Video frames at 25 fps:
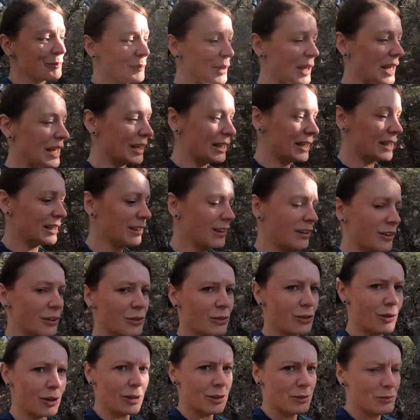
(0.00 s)
There's
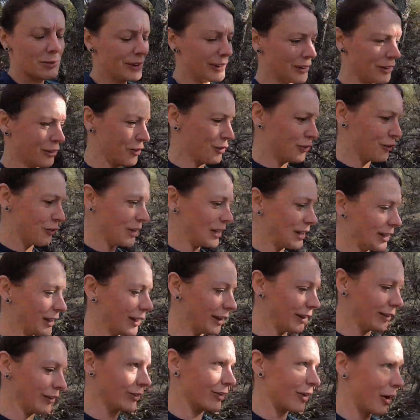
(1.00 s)
a lot of mixed
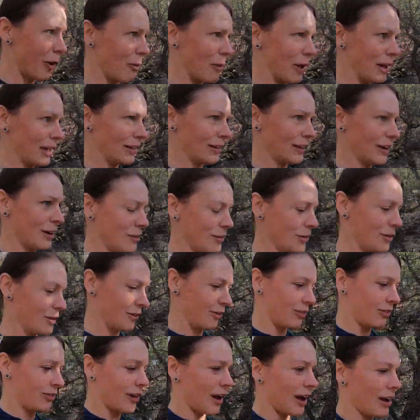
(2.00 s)
feelings coming down
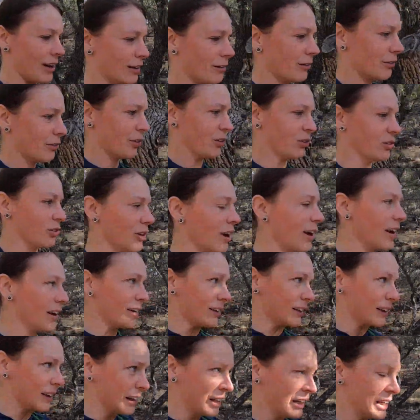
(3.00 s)
this side of the trail.